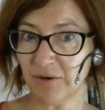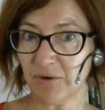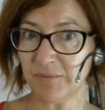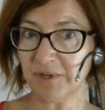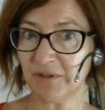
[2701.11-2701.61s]

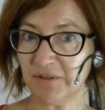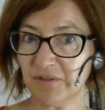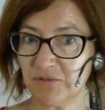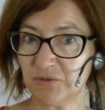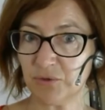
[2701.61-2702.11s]
or because
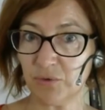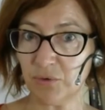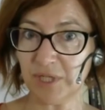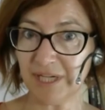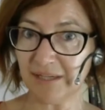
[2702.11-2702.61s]
it's
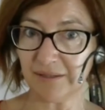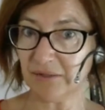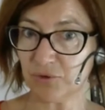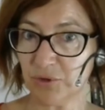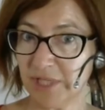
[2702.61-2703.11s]
too
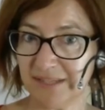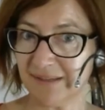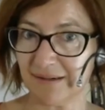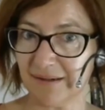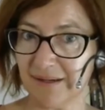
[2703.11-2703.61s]

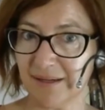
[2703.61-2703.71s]
little.